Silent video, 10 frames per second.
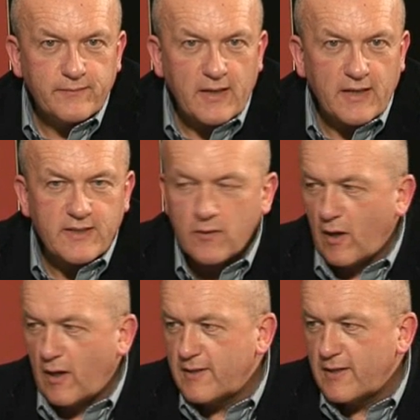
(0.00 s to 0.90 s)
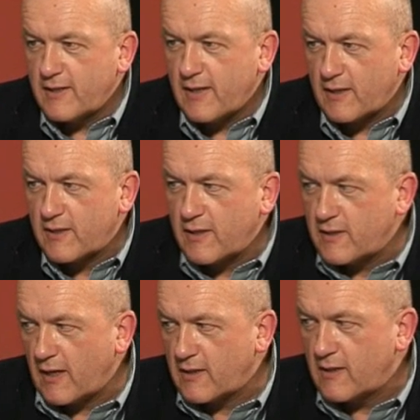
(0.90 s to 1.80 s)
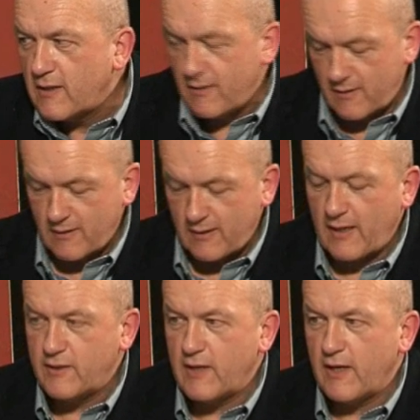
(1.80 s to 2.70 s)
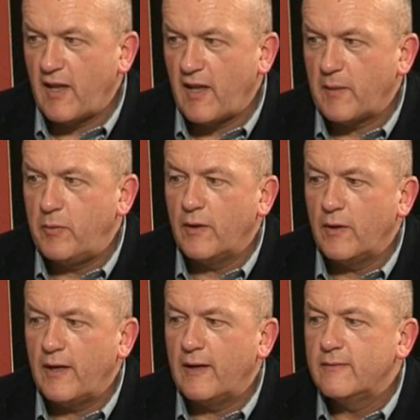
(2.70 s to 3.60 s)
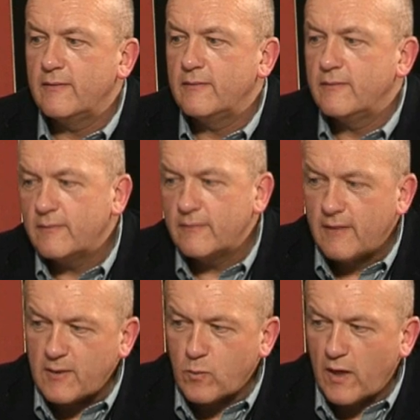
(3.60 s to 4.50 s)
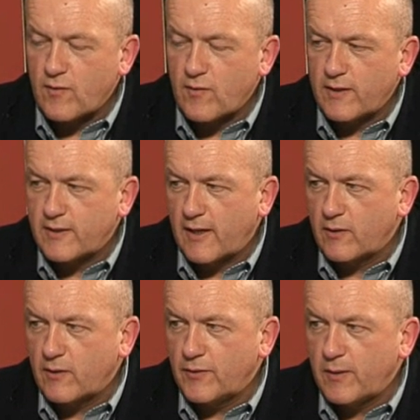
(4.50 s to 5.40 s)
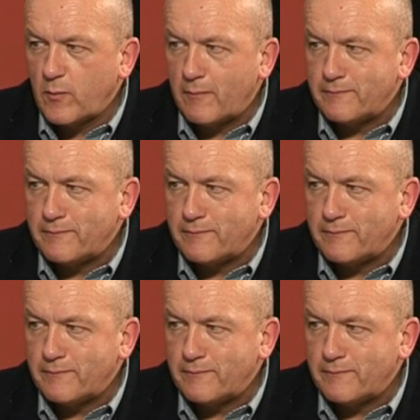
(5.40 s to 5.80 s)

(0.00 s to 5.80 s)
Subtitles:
And so knight d takes c6 gains yet another pawn here, as white is ready to take on d1.